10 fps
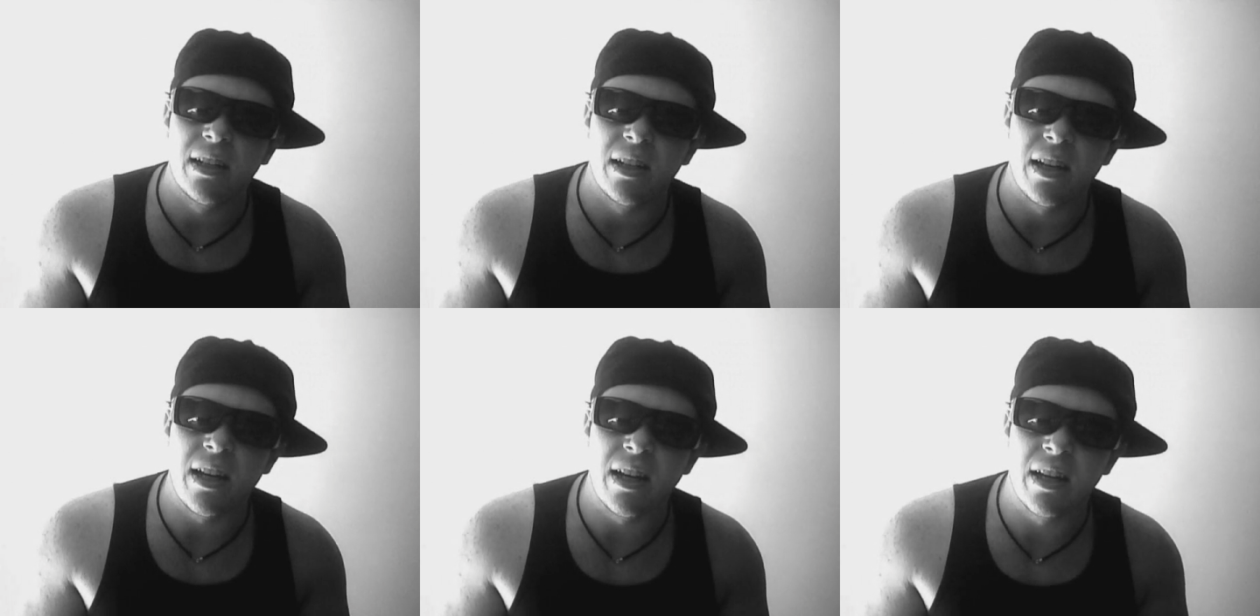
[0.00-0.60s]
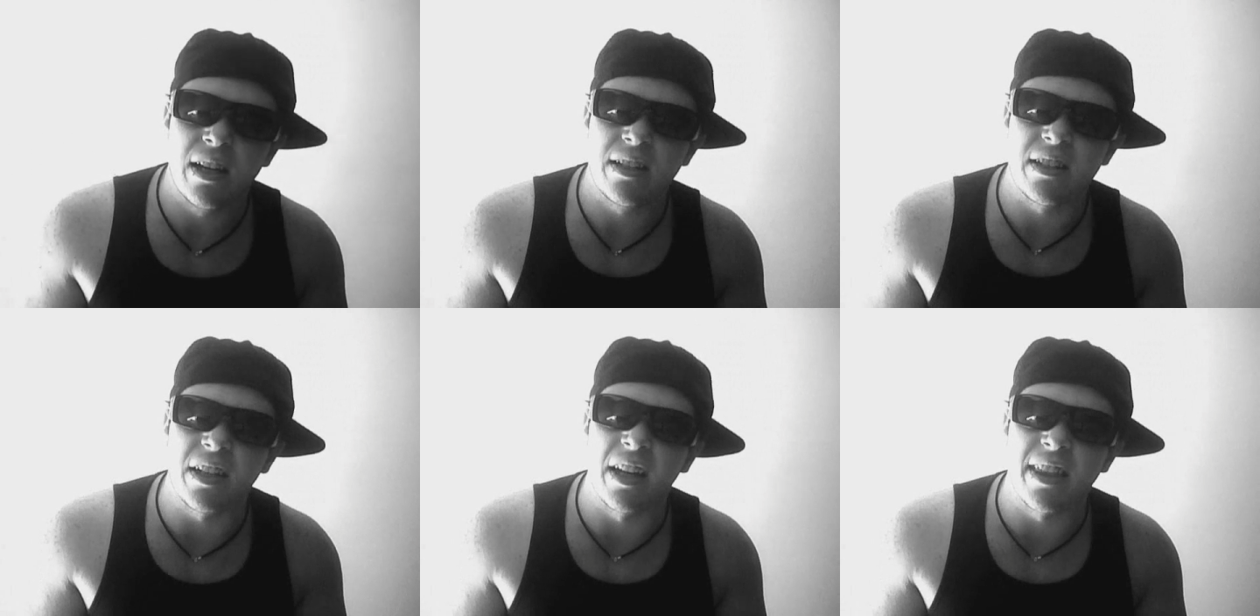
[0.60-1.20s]

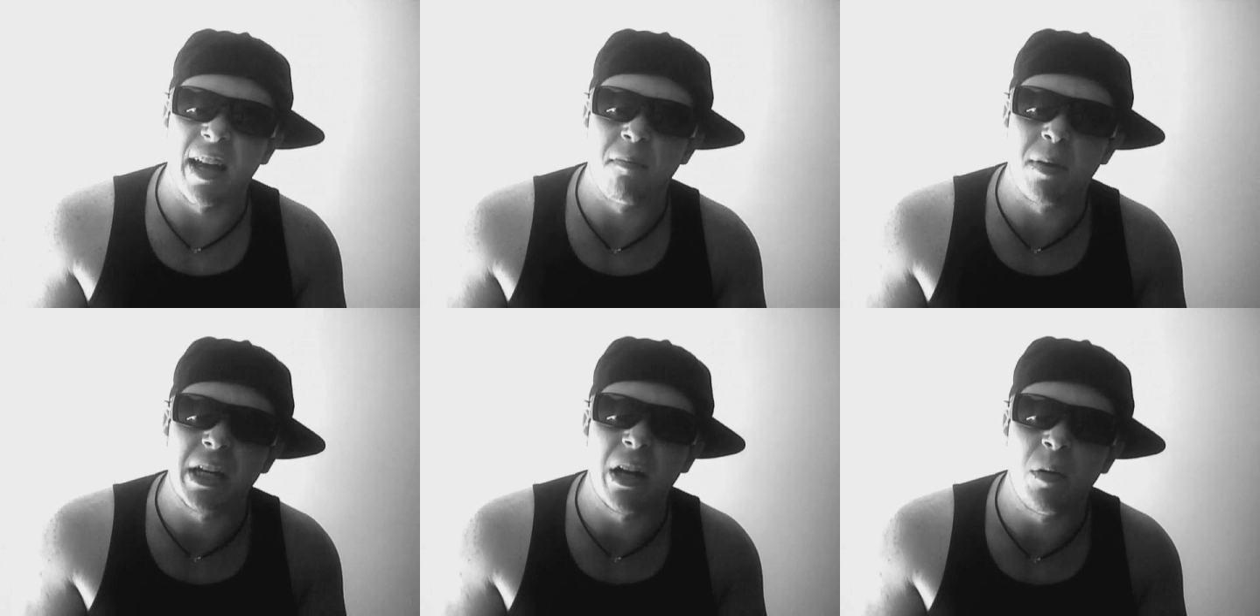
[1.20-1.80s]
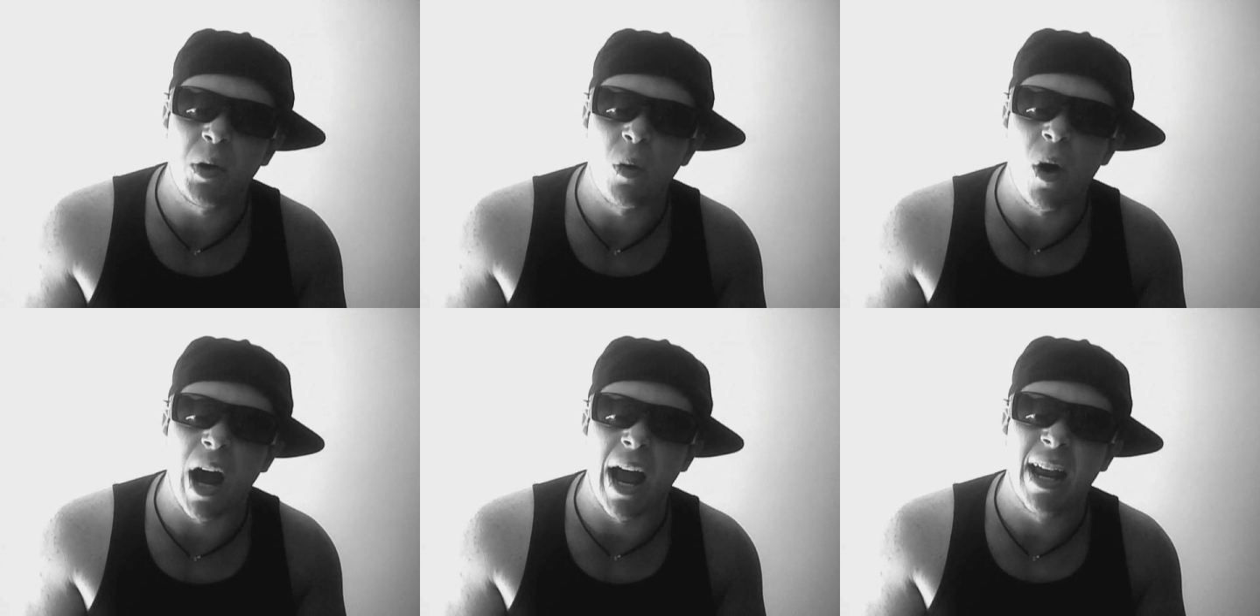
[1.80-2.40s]
to get that
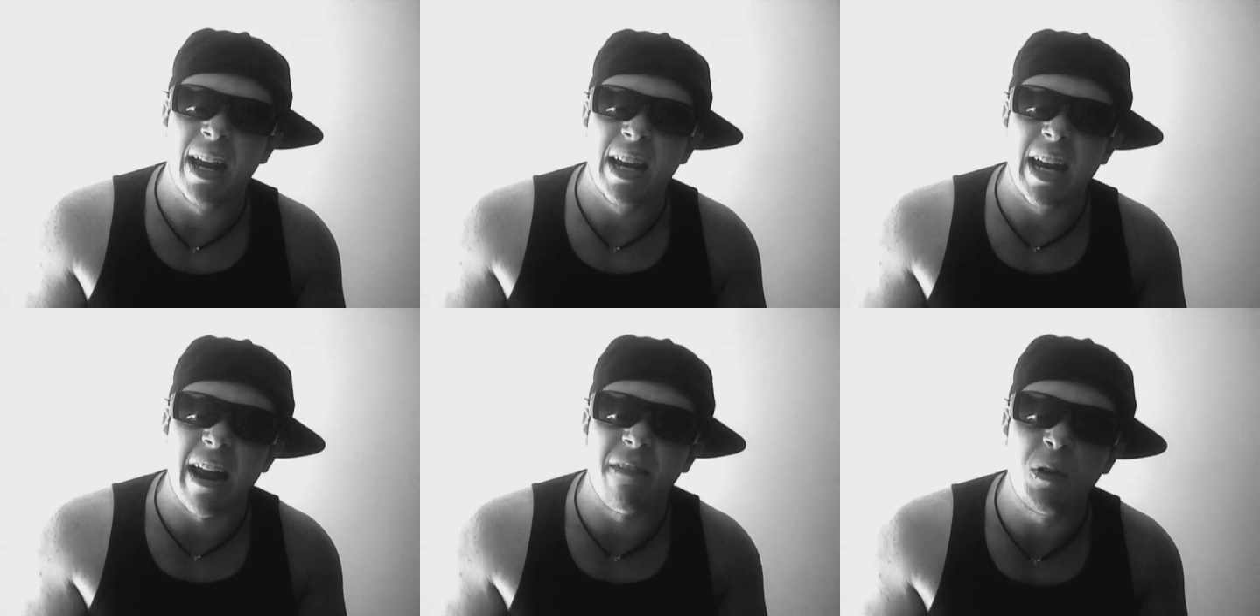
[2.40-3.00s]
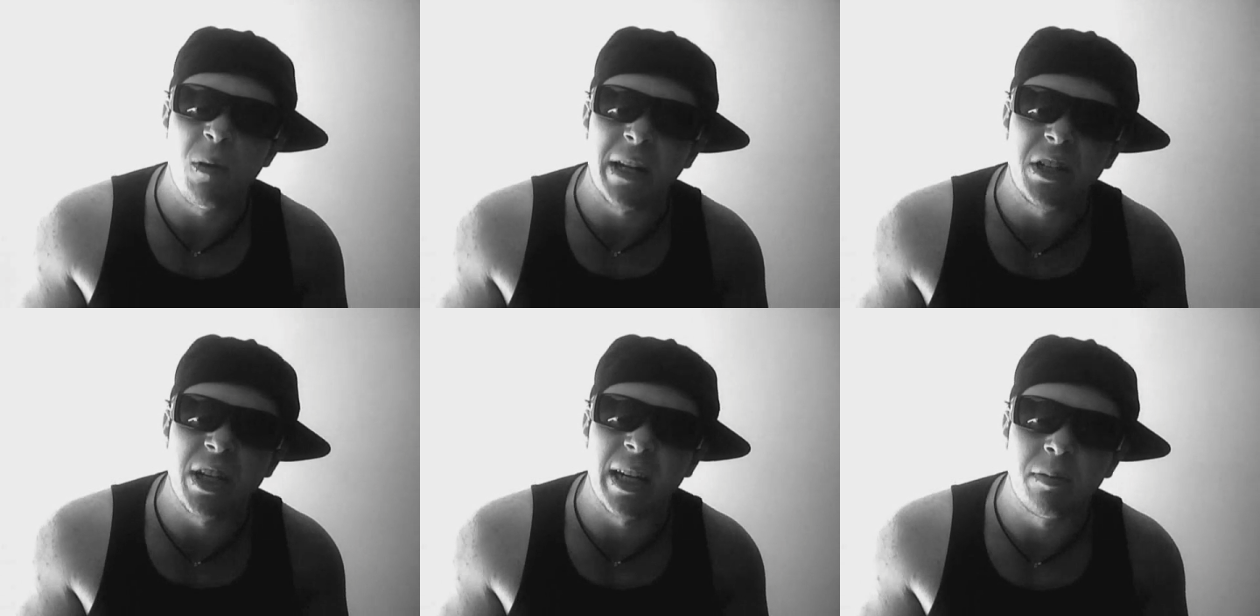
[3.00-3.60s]
PWI Heavyweight
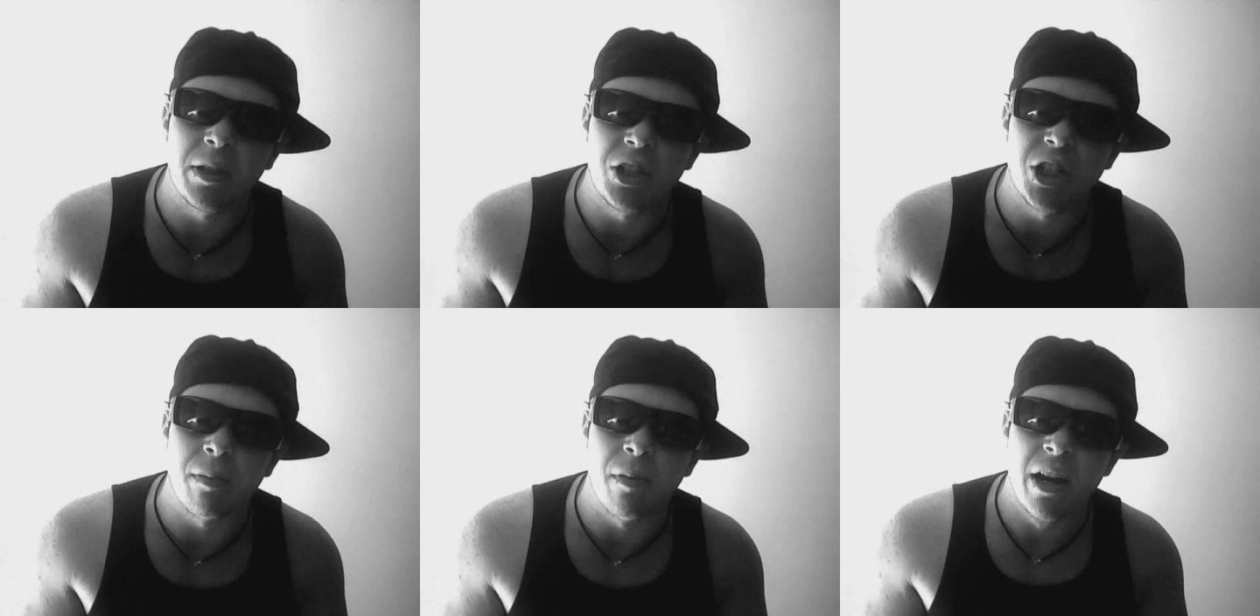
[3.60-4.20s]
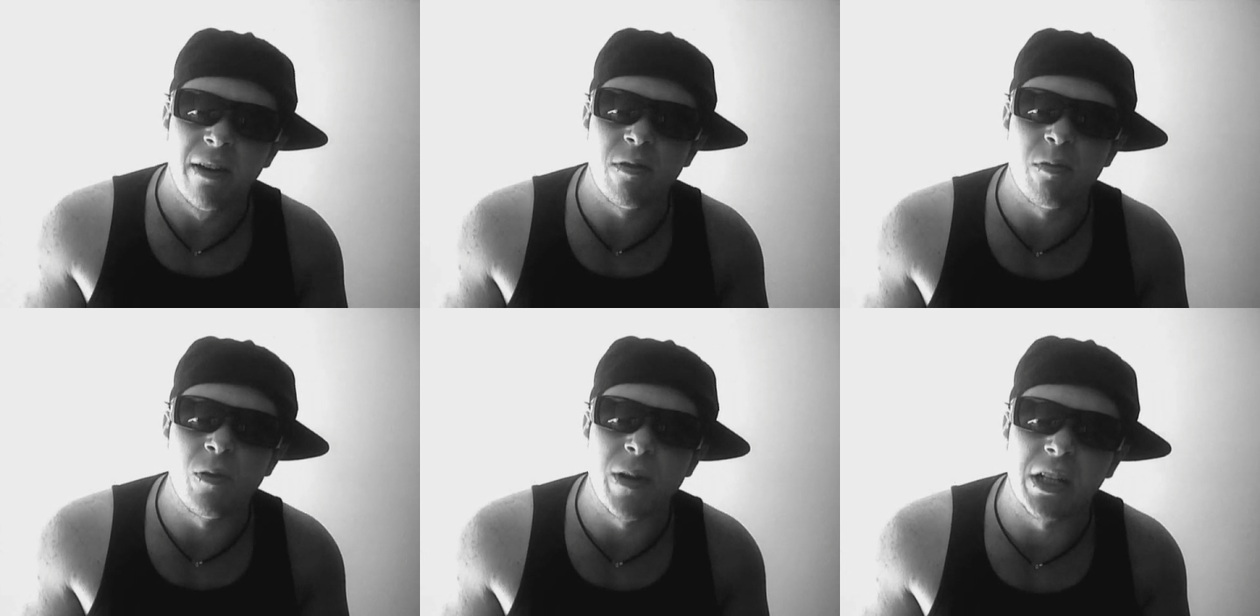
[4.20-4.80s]
Championship
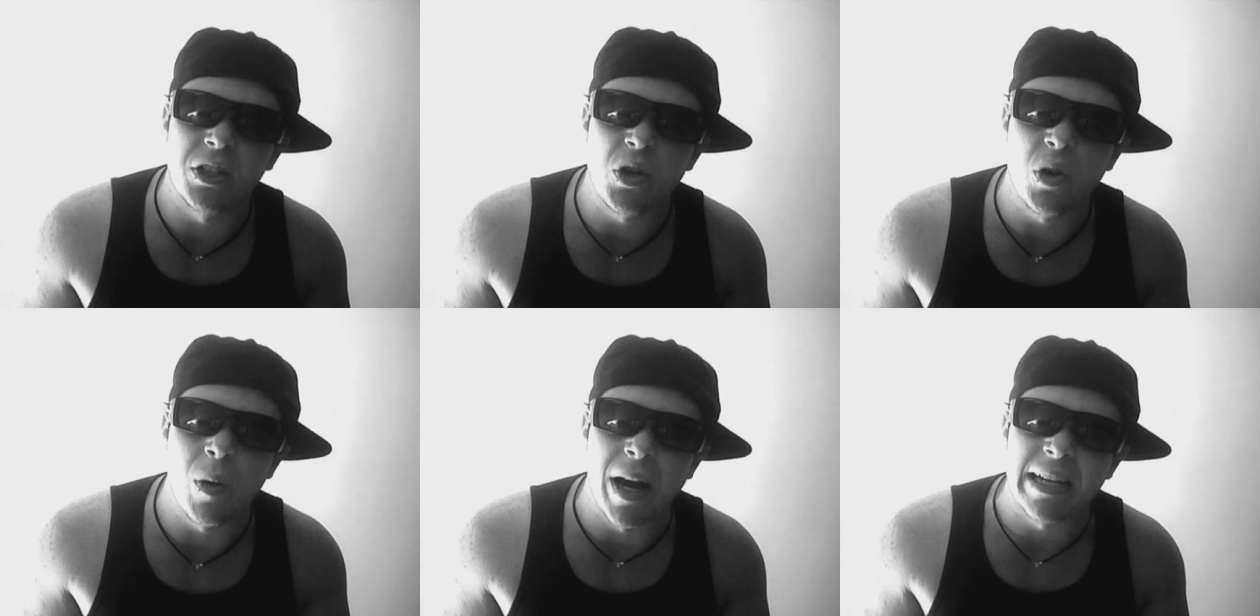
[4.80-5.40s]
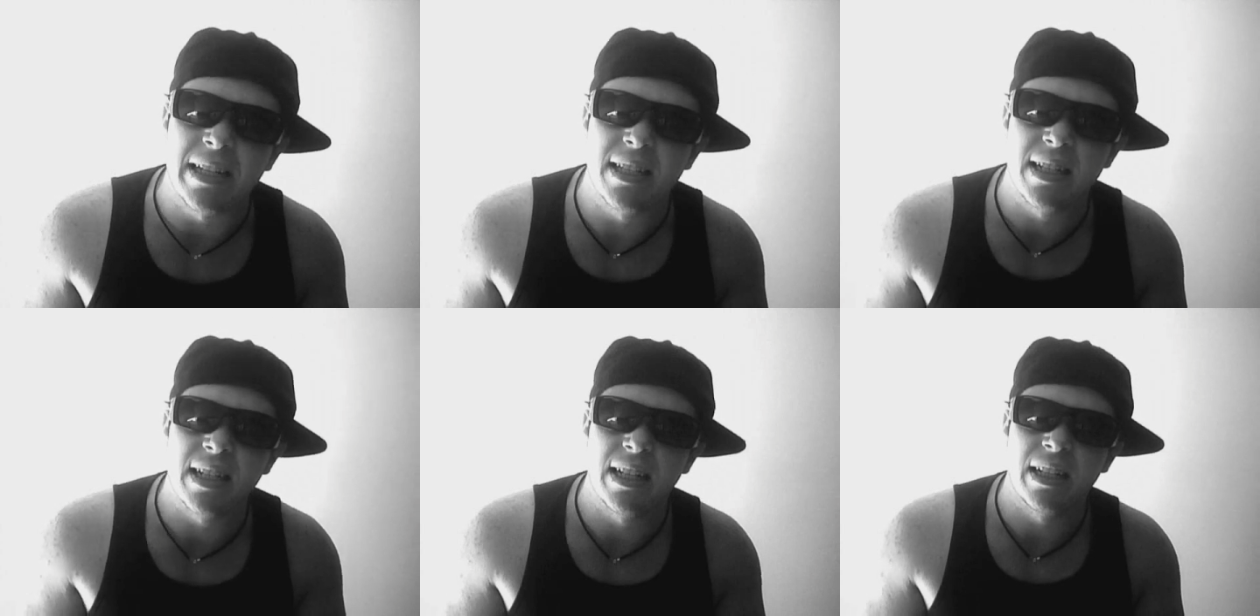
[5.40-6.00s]
from around your waist.